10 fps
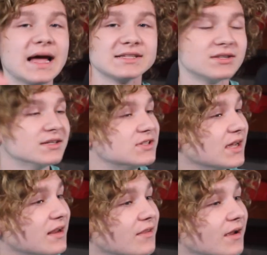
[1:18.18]
As soon as you
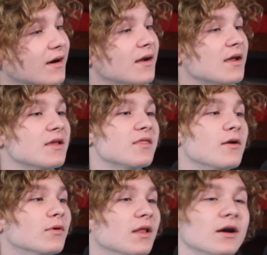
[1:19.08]
get in there, they
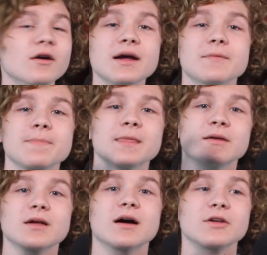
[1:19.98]
were like, all right,
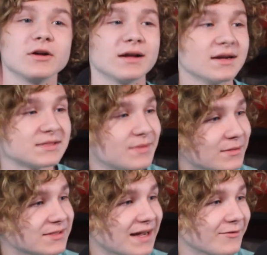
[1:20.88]
you'll guys be
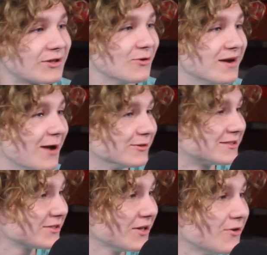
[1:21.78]
able to have a Q&A with
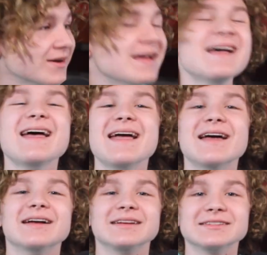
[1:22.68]
Sloan
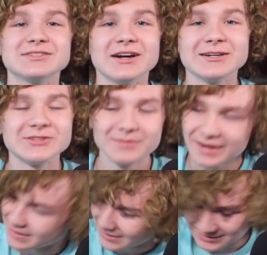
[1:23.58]
and get to talk to him,
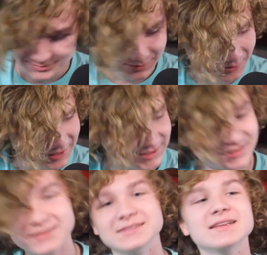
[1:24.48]
ask him some
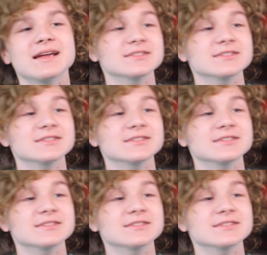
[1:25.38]
questions.